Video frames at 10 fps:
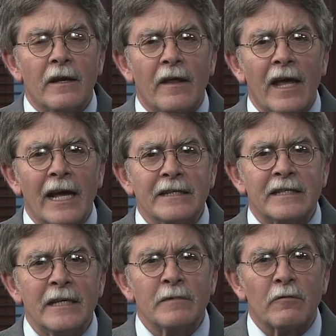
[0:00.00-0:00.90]
Now that
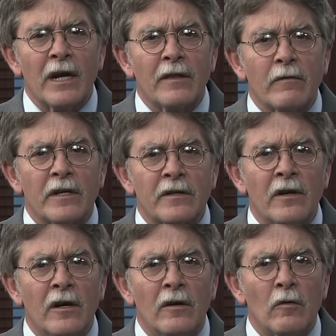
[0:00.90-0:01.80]
seems rather a
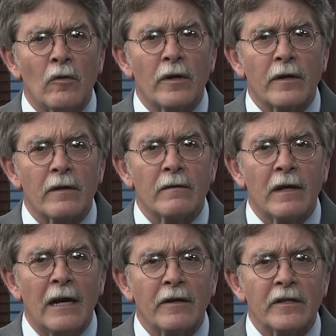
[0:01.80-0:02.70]
tall order.
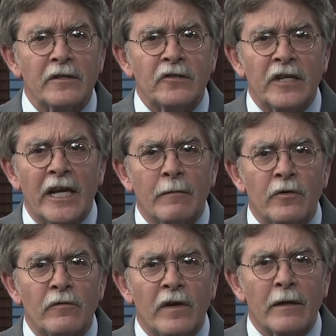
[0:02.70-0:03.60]
How can you jam
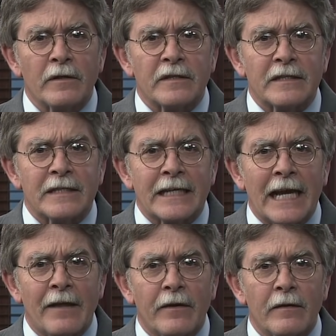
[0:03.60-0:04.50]
two viruses
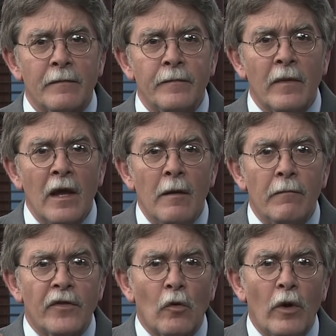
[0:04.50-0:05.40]
together?
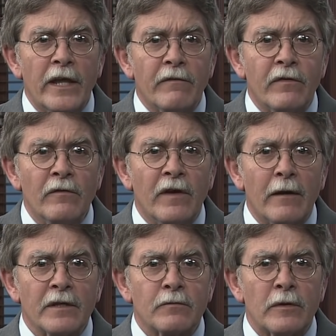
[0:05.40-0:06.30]
But the way the flu
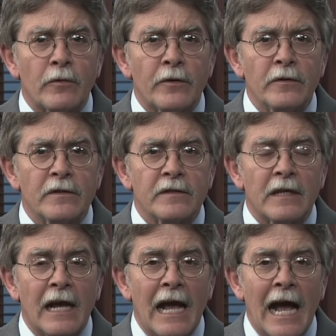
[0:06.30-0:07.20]
virus
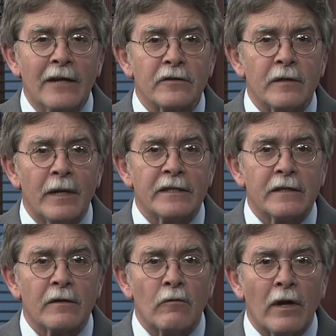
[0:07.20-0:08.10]
reproduces actually makes
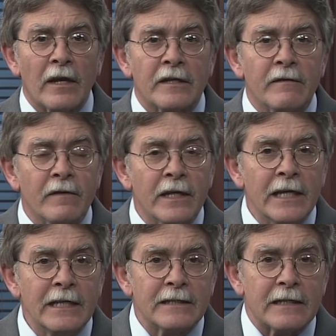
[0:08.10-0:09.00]
it relatively
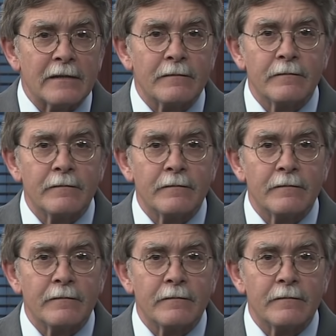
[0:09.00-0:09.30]
easy.